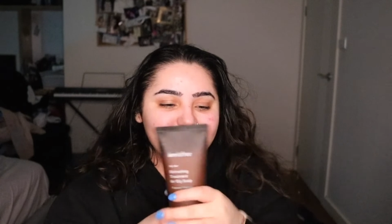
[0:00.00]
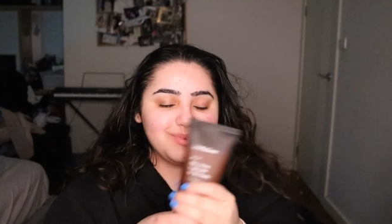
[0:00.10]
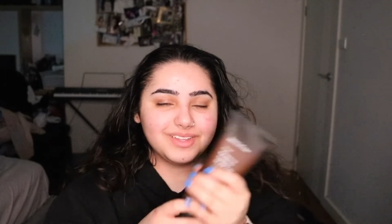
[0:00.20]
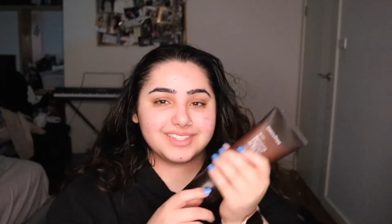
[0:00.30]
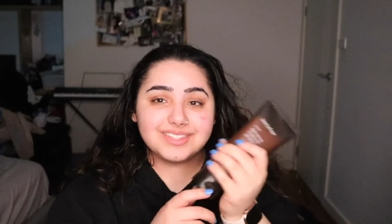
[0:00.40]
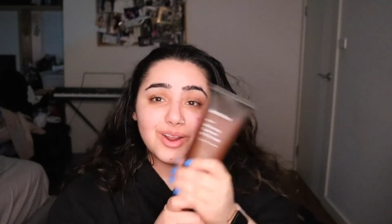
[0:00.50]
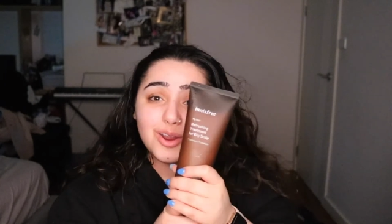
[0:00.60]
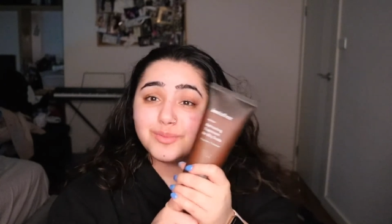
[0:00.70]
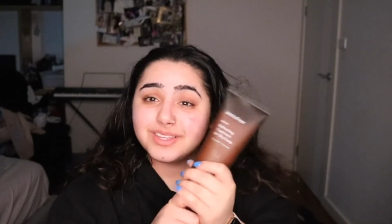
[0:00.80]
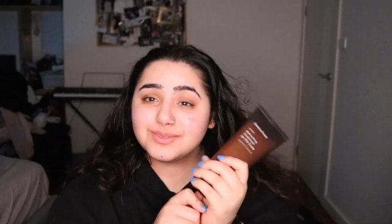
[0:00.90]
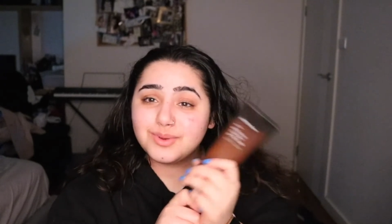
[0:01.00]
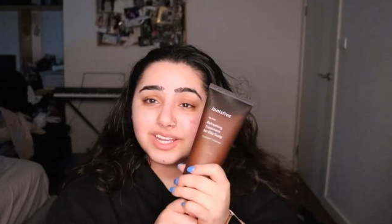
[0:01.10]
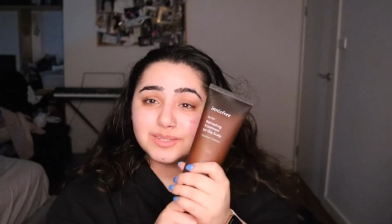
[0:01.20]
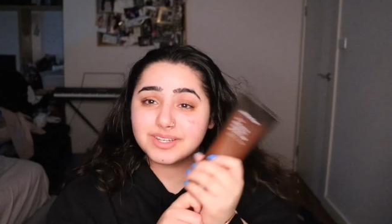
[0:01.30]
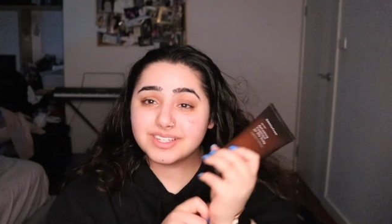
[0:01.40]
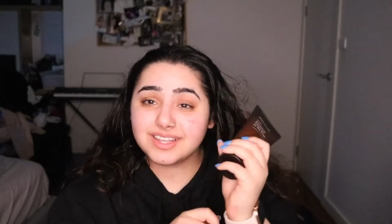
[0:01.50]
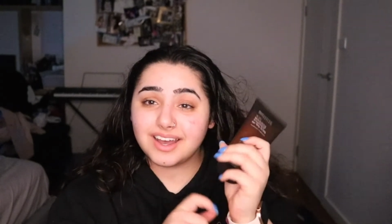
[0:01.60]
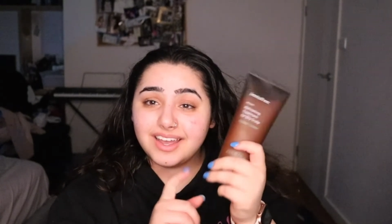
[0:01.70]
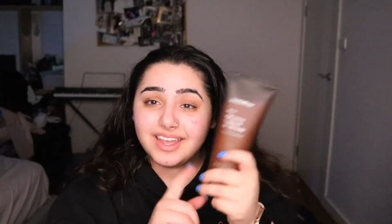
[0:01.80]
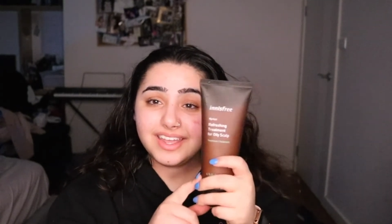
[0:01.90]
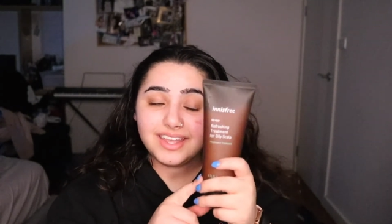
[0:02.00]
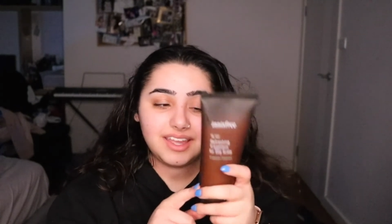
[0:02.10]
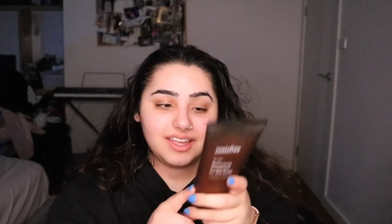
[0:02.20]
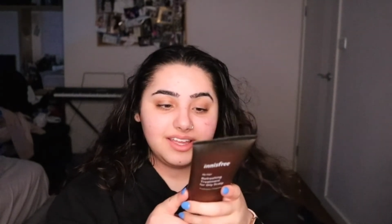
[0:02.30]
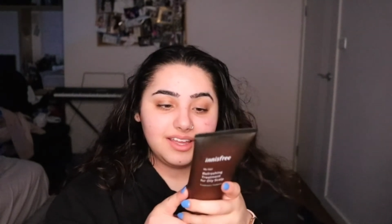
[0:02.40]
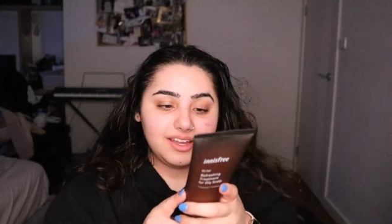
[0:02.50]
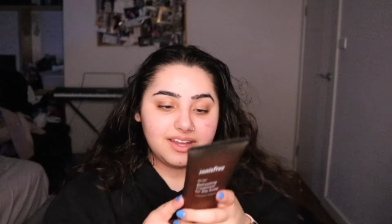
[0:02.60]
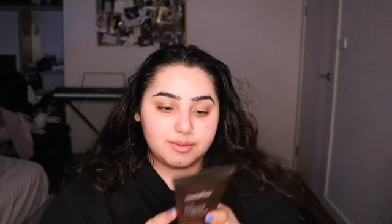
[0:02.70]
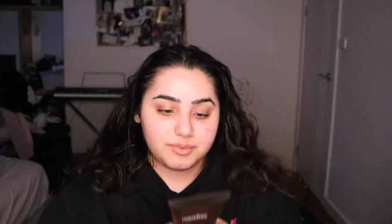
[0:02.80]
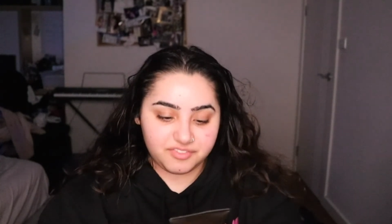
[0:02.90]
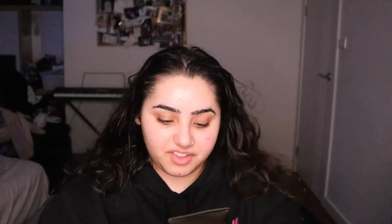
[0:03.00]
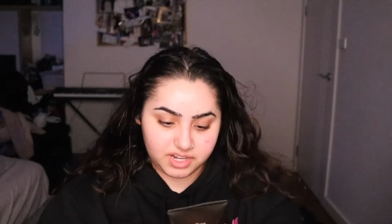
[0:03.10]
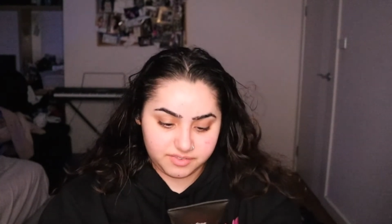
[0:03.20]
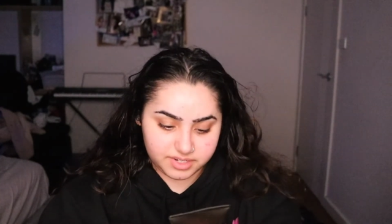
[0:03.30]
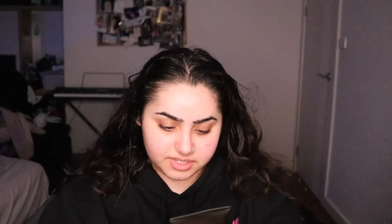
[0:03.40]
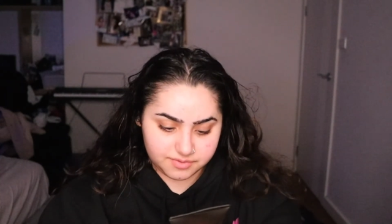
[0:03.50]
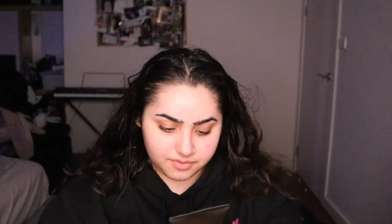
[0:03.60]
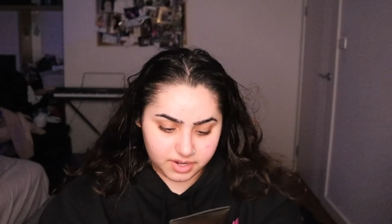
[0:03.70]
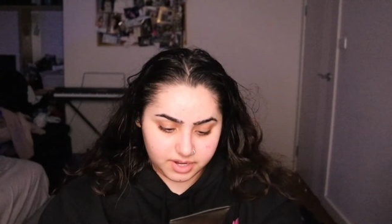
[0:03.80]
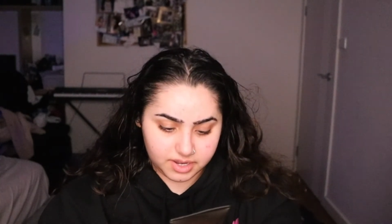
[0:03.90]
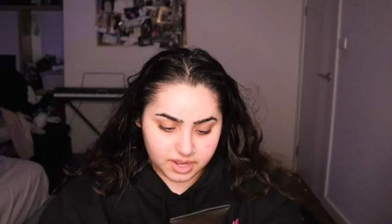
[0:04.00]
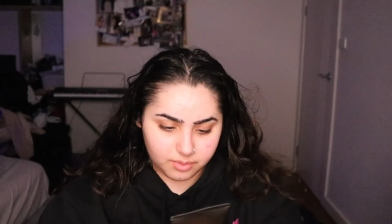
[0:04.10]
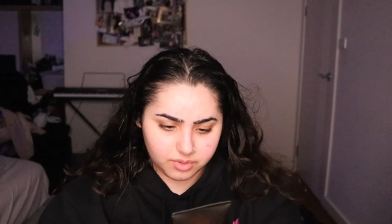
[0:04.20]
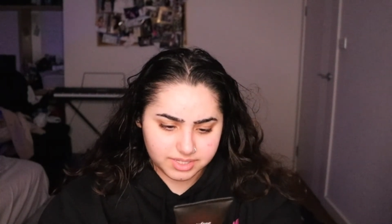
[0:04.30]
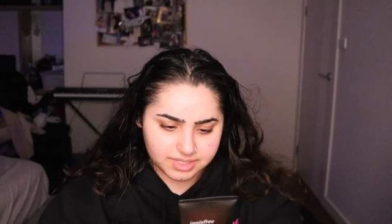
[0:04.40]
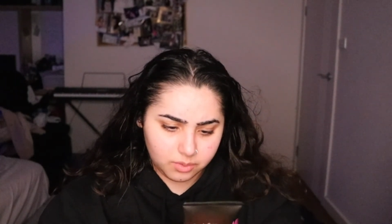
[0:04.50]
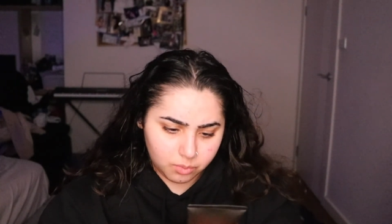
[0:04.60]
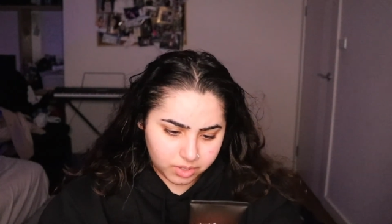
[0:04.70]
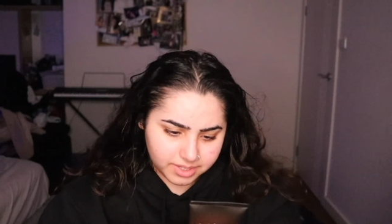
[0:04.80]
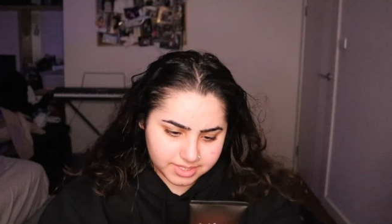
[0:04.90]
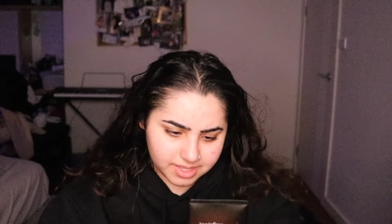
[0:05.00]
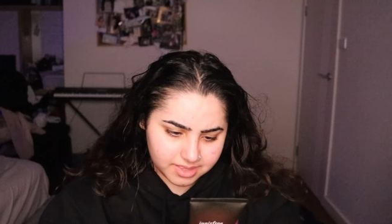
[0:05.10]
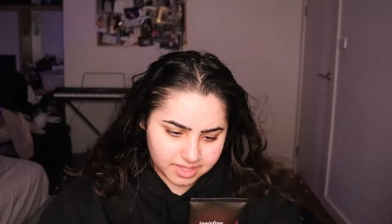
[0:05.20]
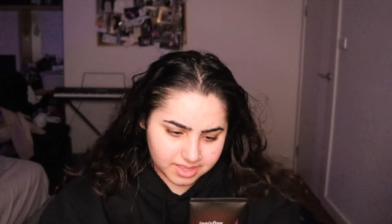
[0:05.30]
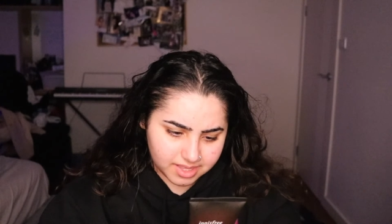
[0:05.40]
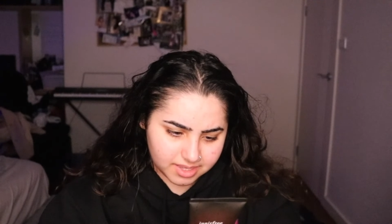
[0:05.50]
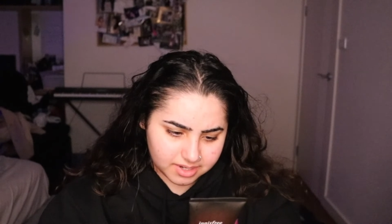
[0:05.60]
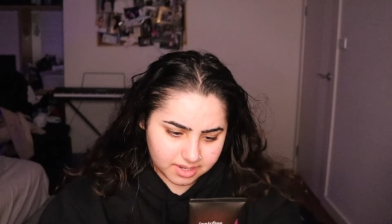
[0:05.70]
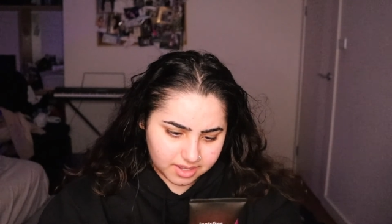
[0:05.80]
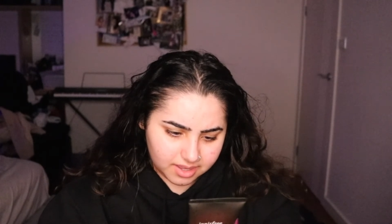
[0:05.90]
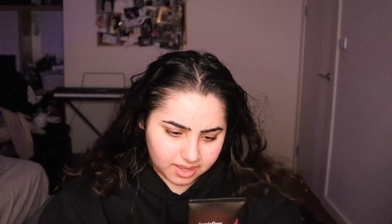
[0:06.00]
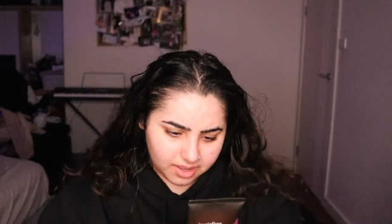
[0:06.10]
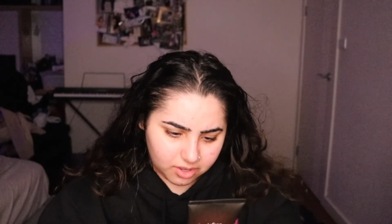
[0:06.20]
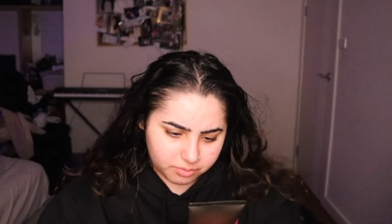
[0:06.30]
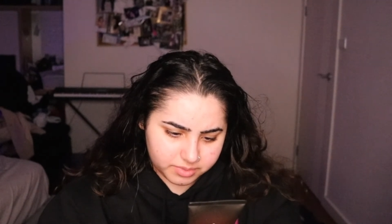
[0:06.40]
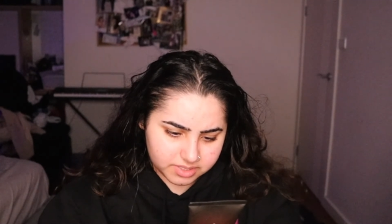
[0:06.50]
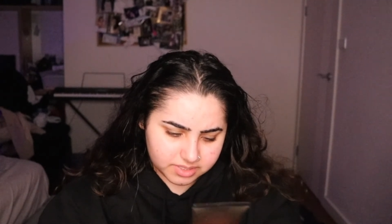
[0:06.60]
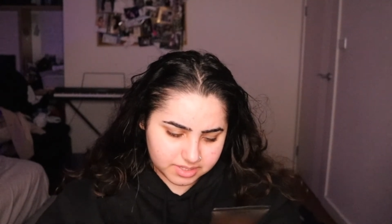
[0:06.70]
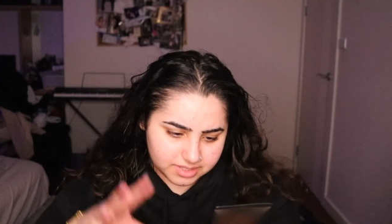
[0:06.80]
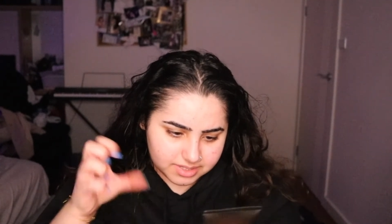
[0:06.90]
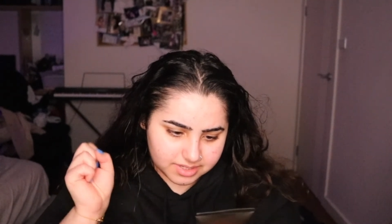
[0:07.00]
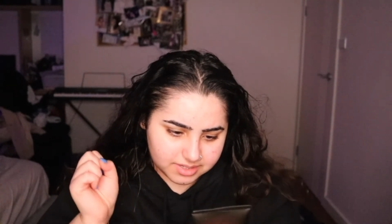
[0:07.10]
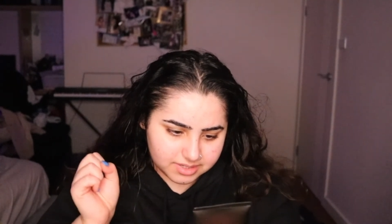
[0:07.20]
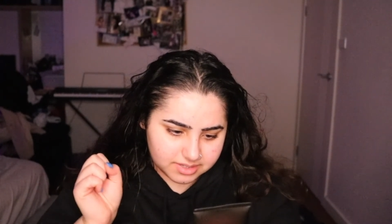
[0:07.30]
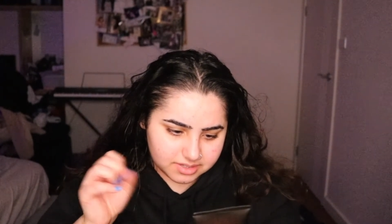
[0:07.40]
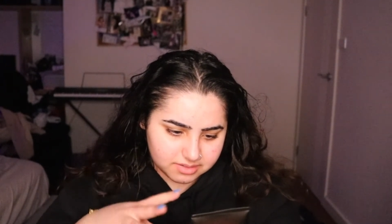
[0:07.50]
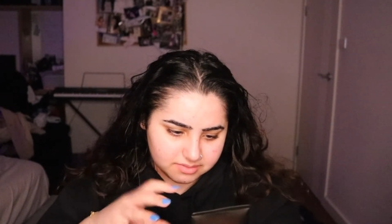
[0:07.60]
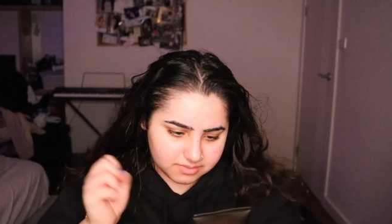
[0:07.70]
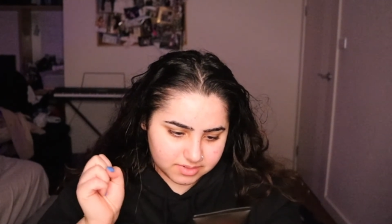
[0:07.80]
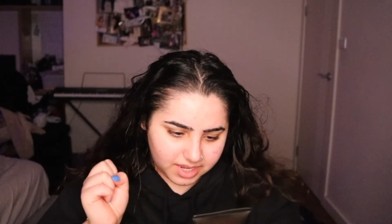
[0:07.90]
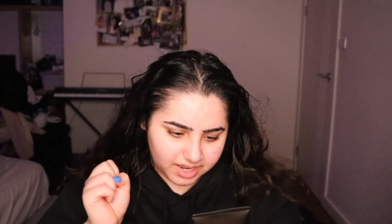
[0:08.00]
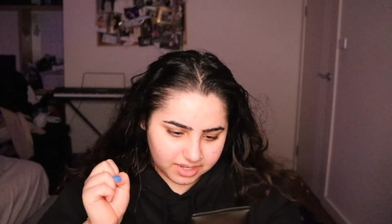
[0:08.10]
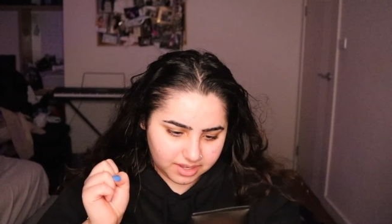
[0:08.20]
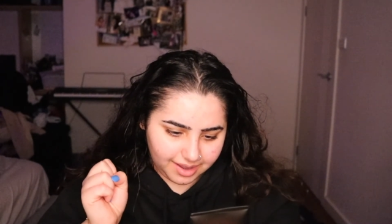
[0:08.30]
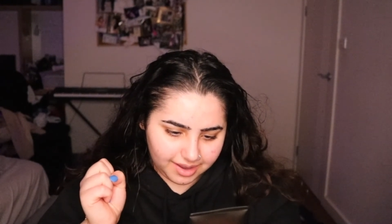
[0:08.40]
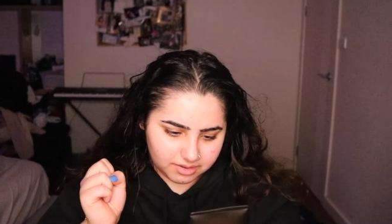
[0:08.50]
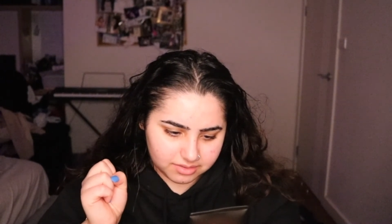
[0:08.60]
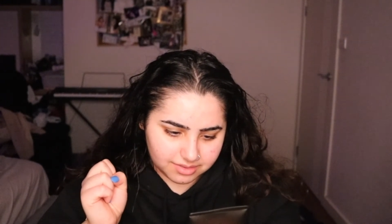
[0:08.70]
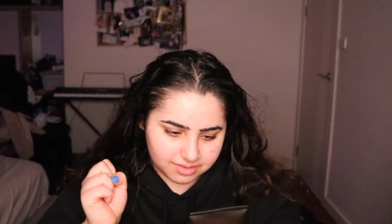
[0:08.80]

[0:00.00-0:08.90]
but let's hope this works because I am a fan of Innisfree. I want to see what is the thing that helps it take out